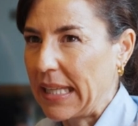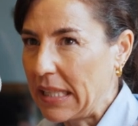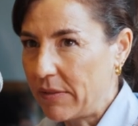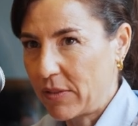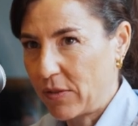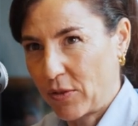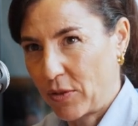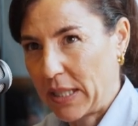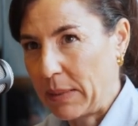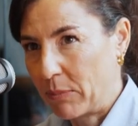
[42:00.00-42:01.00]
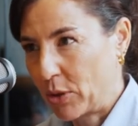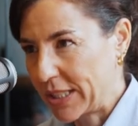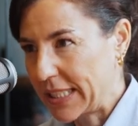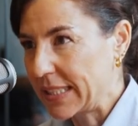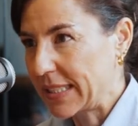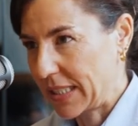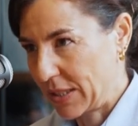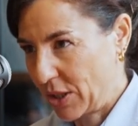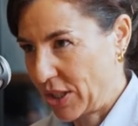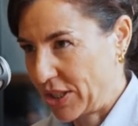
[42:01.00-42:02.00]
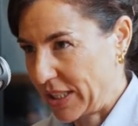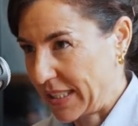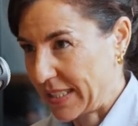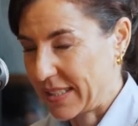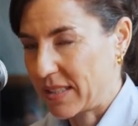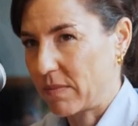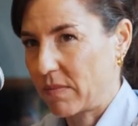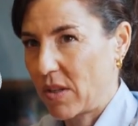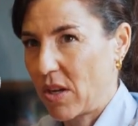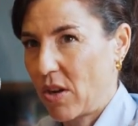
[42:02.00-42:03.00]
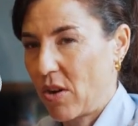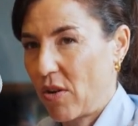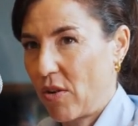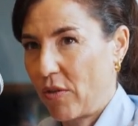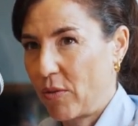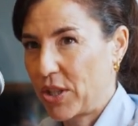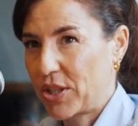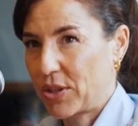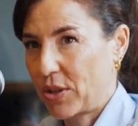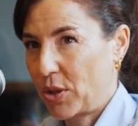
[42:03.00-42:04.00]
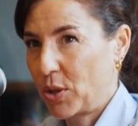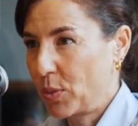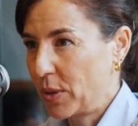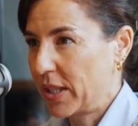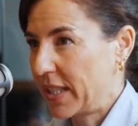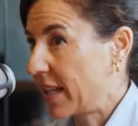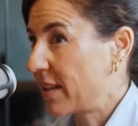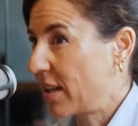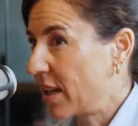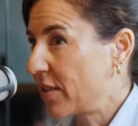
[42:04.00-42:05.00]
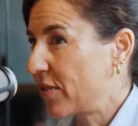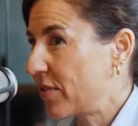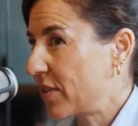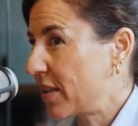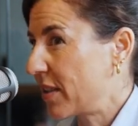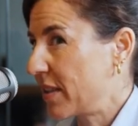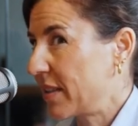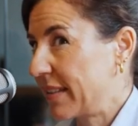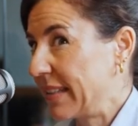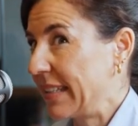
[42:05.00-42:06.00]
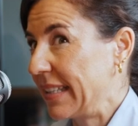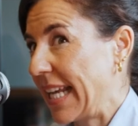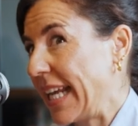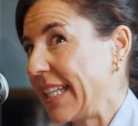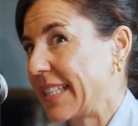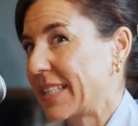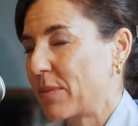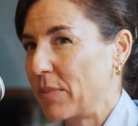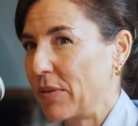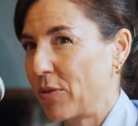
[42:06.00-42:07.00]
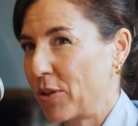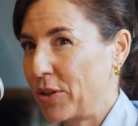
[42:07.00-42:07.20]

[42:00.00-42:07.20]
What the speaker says: even for emerging technologies, of which you will get a lot of nays before